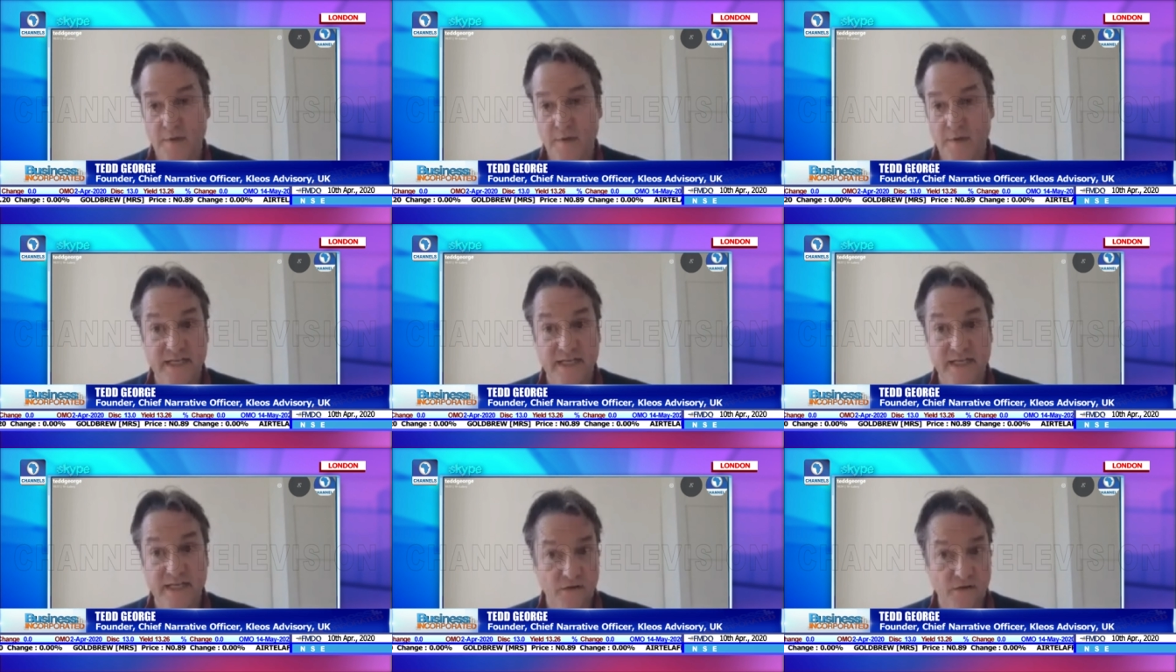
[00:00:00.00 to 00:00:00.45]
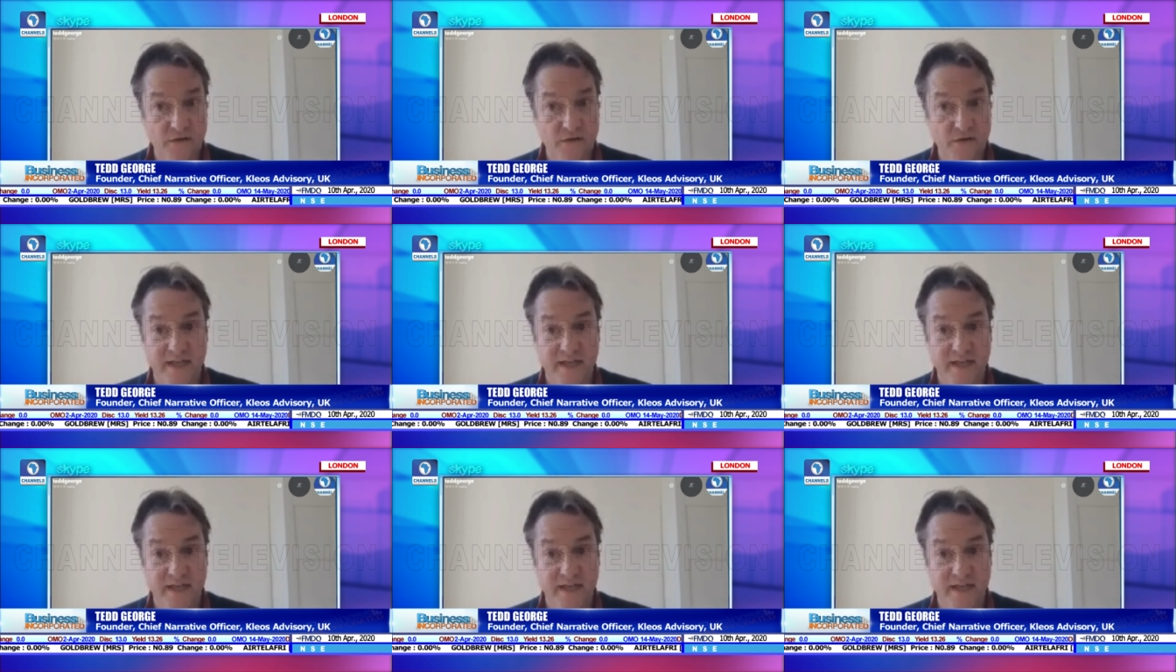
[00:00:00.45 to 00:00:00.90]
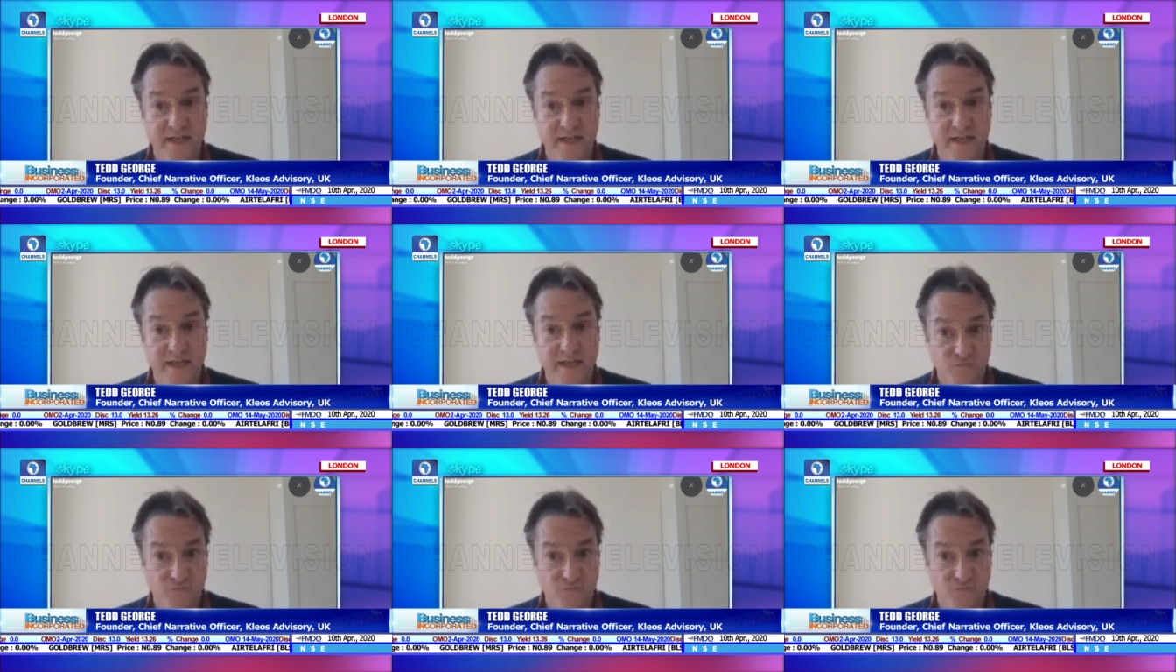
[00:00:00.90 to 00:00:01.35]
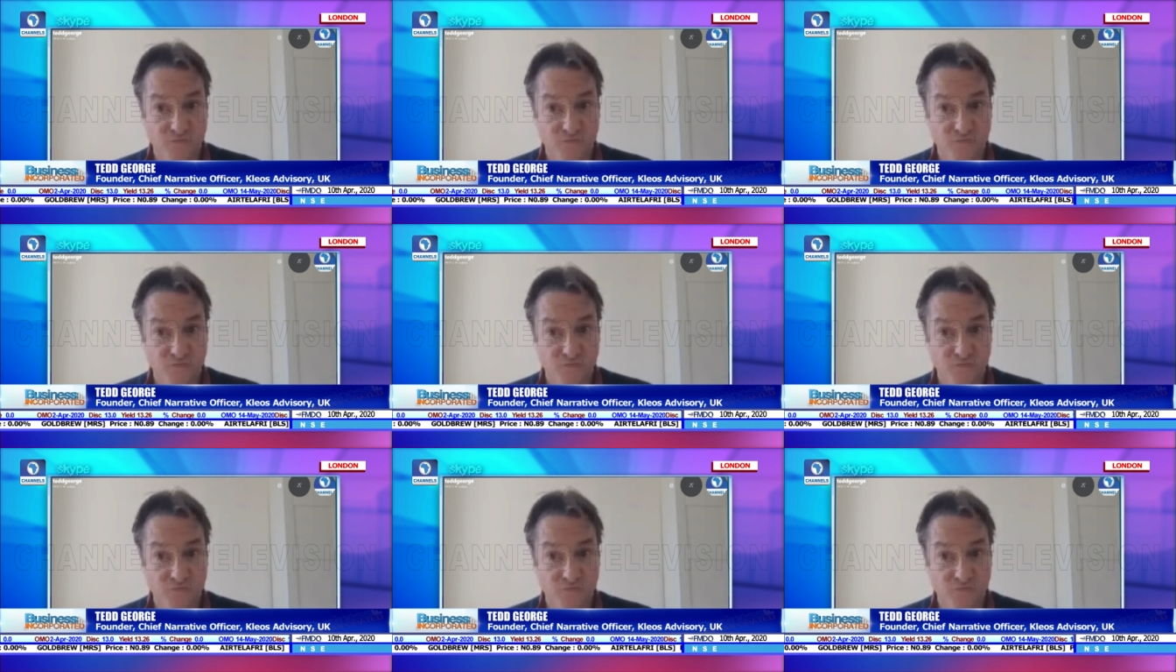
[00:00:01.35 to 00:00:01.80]
and he did a lot of things to really
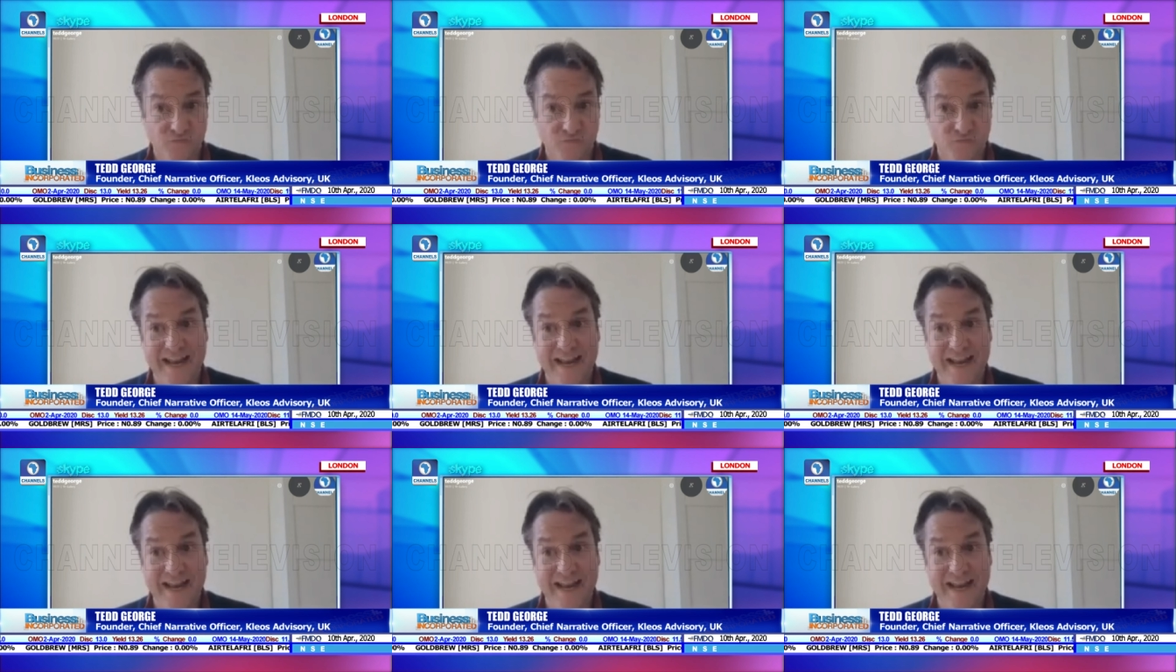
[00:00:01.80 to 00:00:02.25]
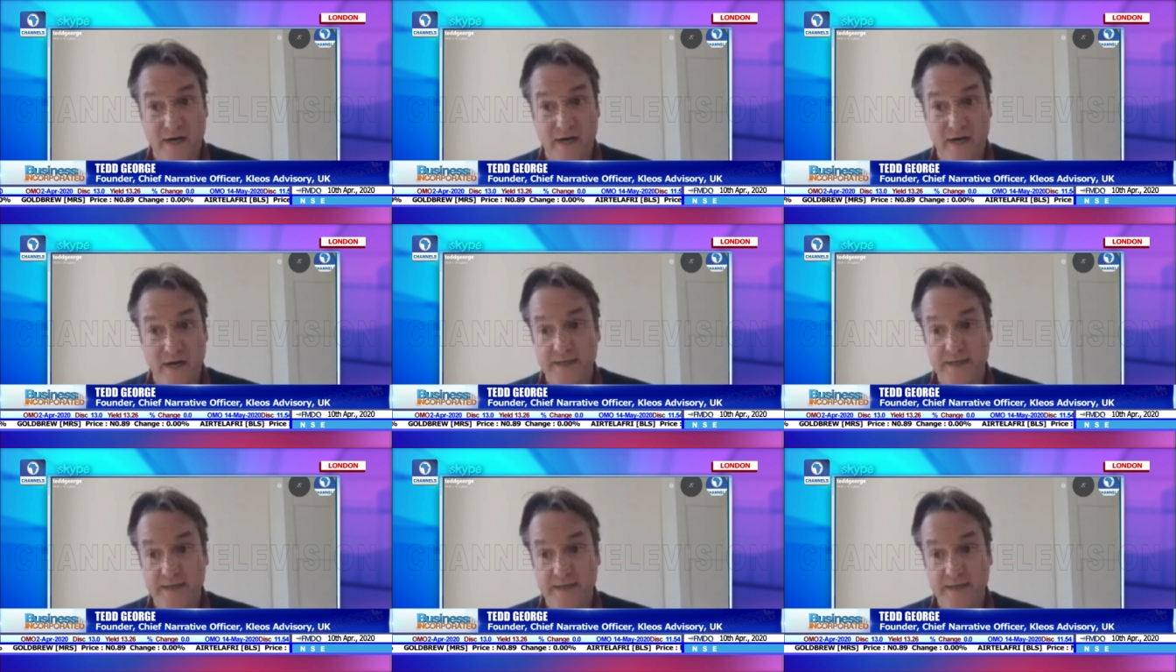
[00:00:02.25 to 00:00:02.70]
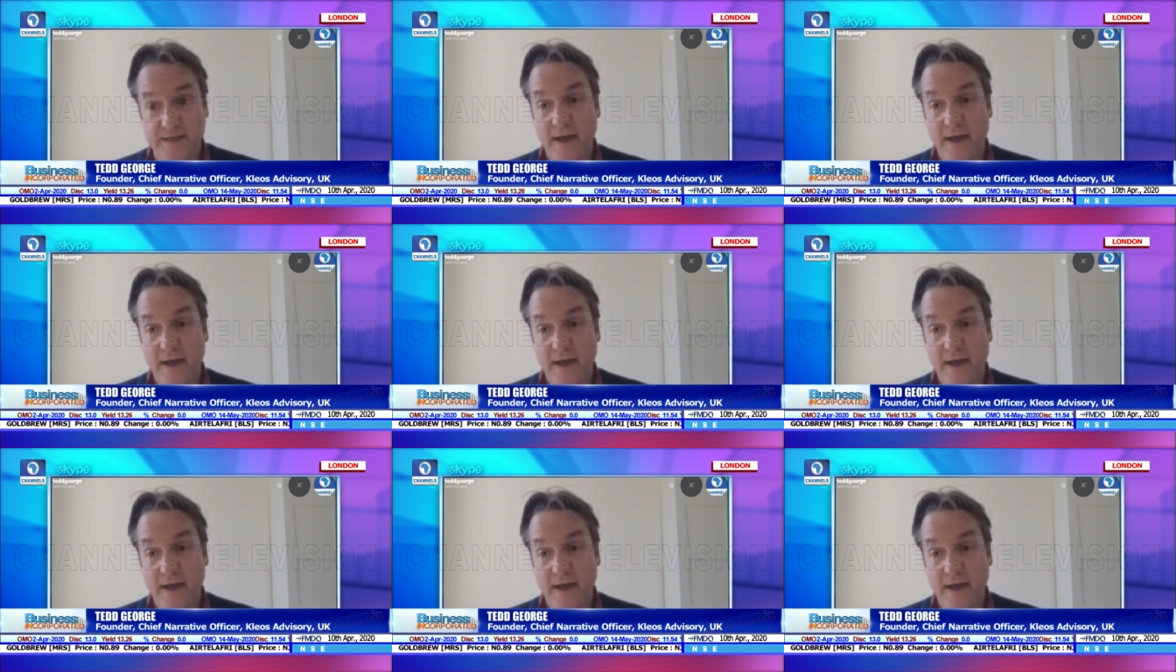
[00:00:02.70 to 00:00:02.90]
try and get out and spread it.